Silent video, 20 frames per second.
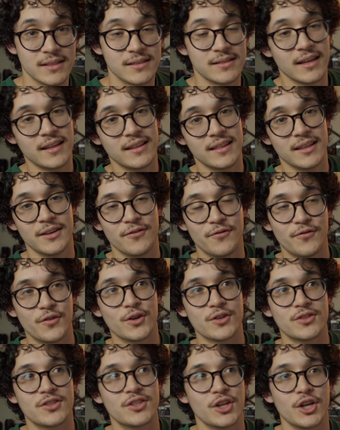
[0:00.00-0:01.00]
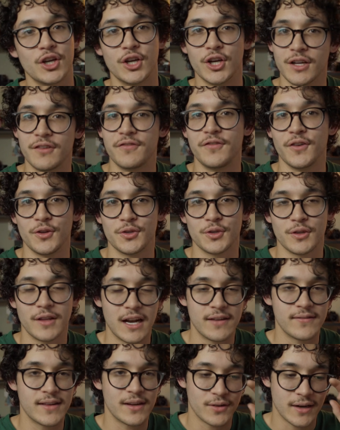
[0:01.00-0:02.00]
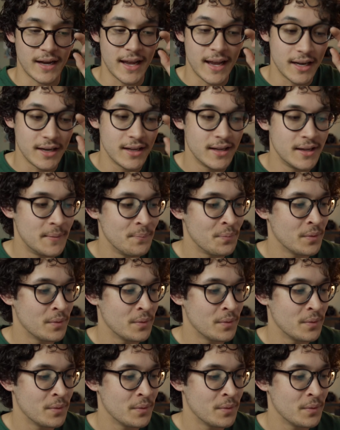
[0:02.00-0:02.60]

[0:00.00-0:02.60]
It's like the first good filter that I've ever had.